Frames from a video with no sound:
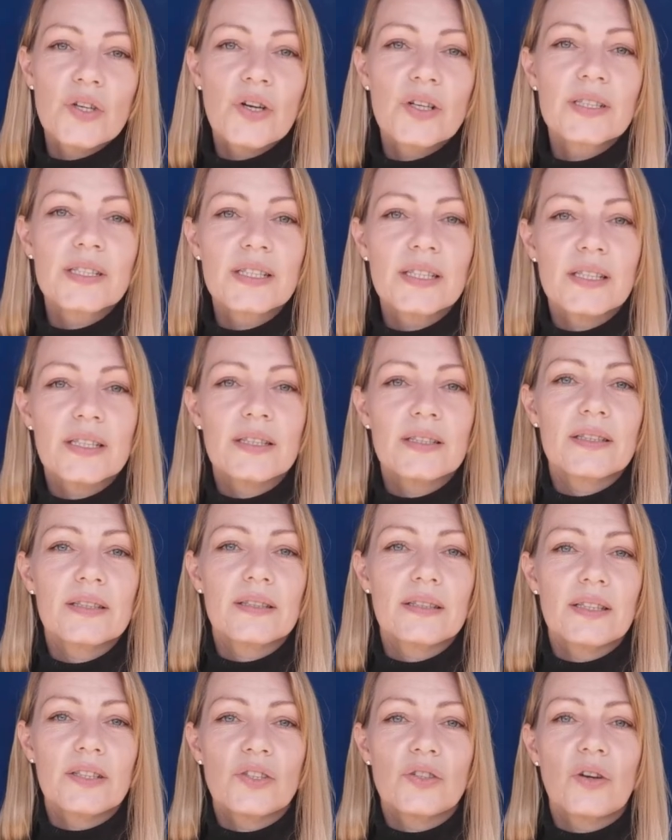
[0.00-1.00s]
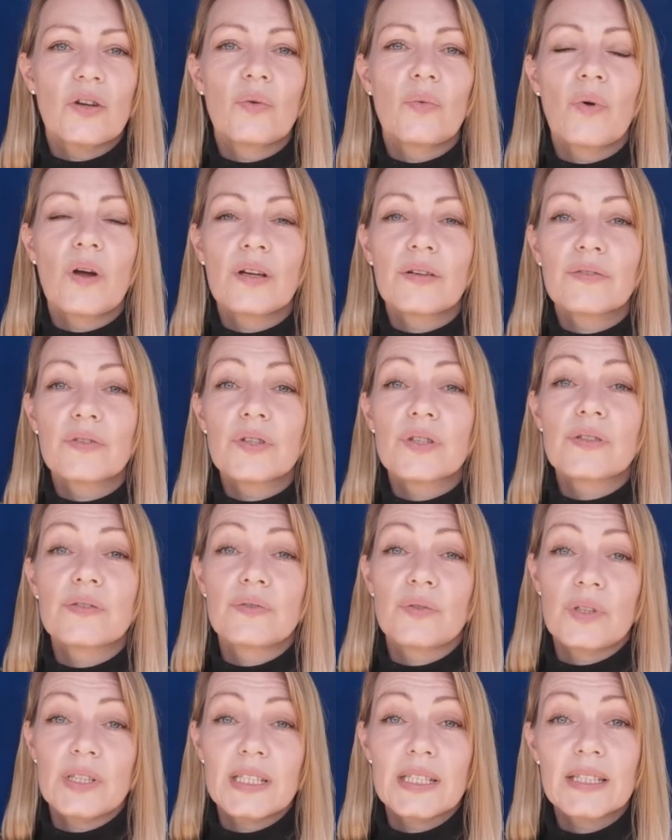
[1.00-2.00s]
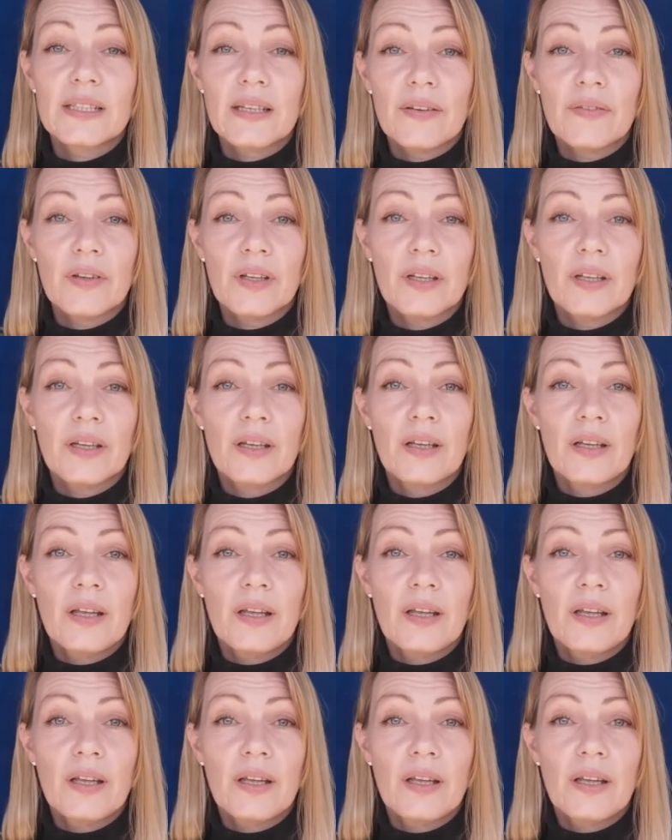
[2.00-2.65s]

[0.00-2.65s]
John says in John 1 verse 47,